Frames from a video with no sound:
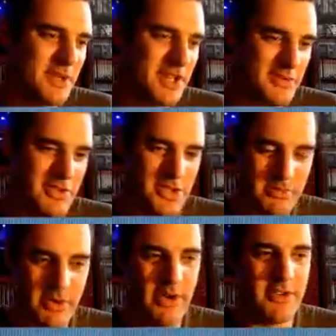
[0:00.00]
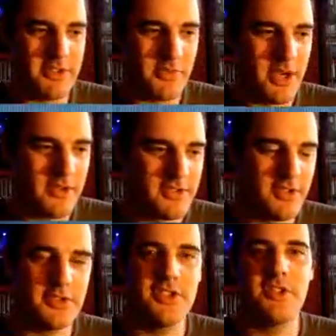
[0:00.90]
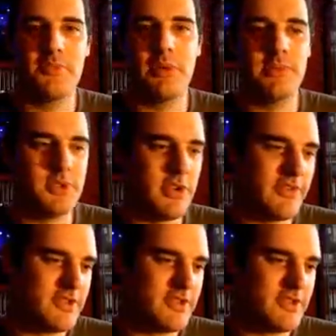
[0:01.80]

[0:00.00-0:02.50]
increase your bar as well, so not just a proper drift,